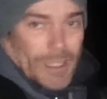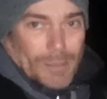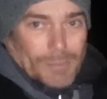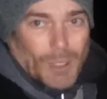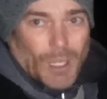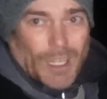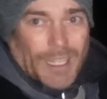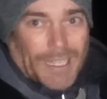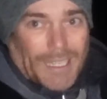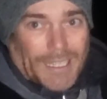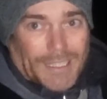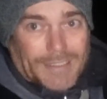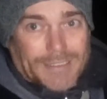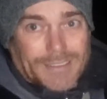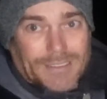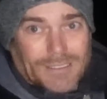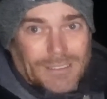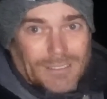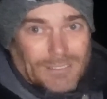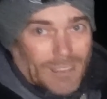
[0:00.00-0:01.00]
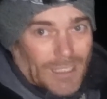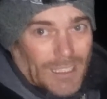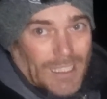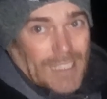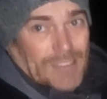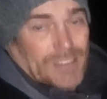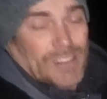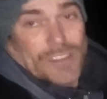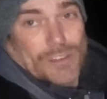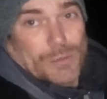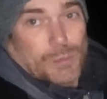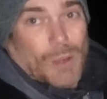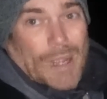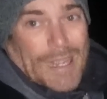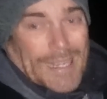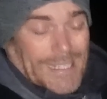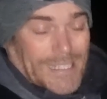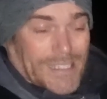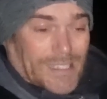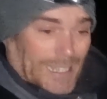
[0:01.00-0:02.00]
in my head, unless it's
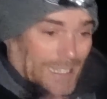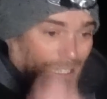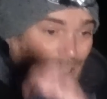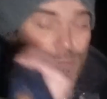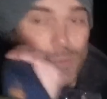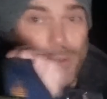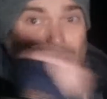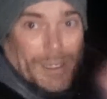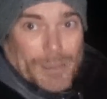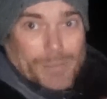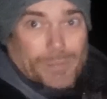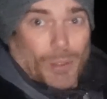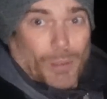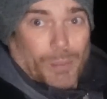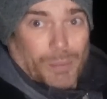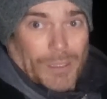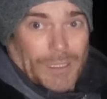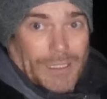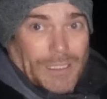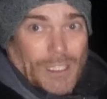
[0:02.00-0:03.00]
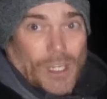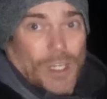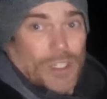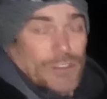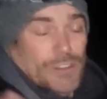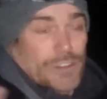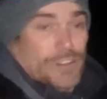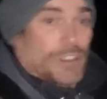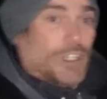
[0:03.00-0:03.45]
weighed and it's weighed properly, you can't just